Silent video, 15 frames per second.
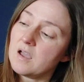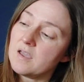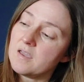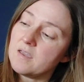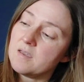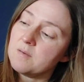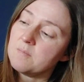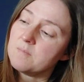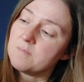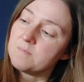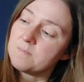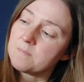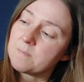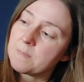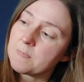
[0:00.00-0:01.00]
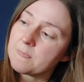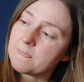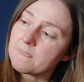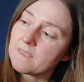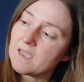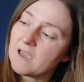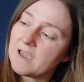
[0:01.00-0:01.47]

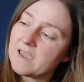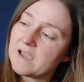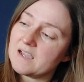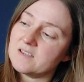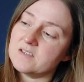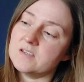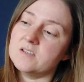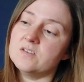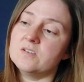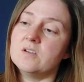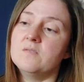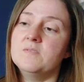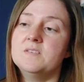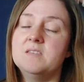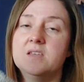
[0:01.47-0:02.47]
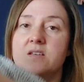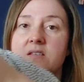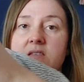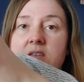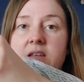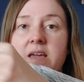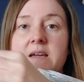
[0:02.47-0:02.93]
I added, obviously
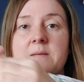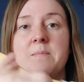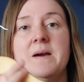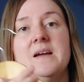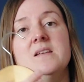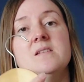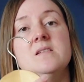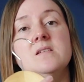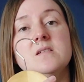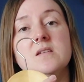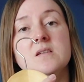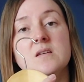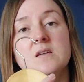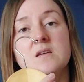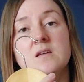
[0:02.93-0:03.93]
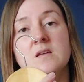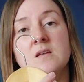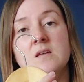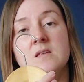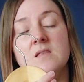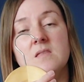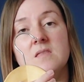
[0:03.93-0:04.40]
because the neckband
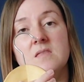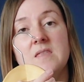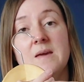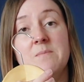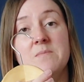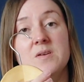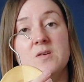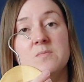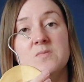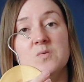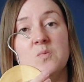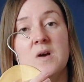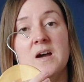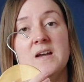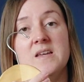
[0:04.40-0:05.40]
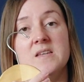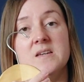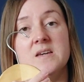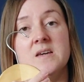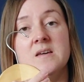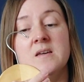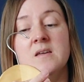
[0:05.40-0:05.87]
then becomes
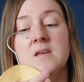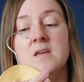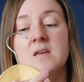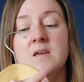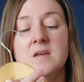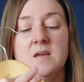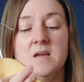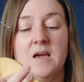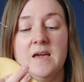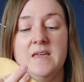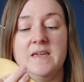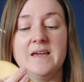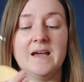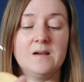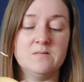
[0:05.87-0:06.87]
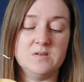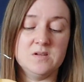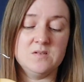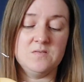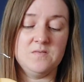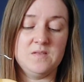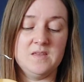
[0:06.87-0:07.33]
wider, I
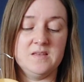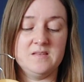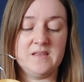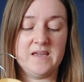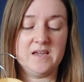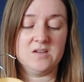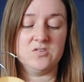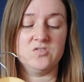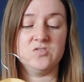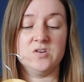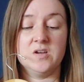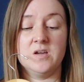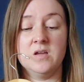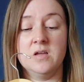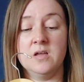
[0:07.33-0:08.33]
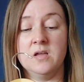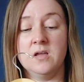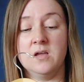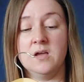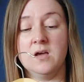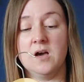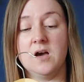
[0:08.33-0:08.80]
accounted for this extra
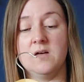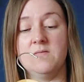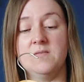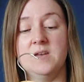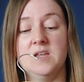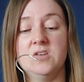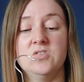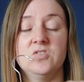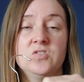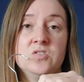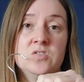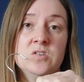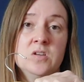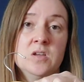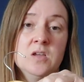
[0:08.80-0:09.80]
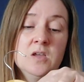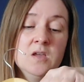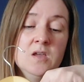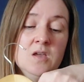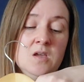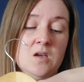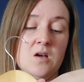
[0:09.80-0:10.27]
1/2 inch
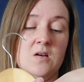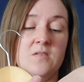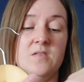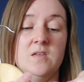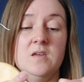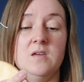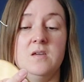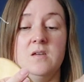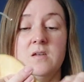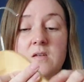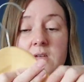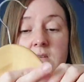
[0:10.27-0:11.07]
on the